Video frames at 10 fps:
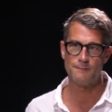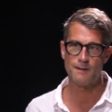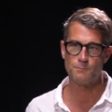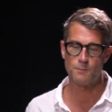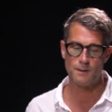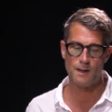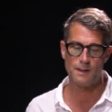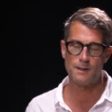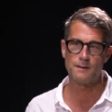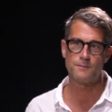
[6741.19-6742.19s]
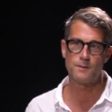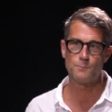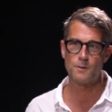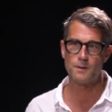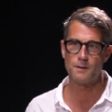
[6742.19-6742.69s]
And that's where I kind of
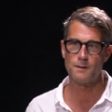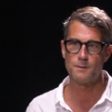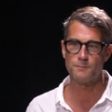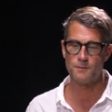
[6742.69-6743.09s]
can work at home.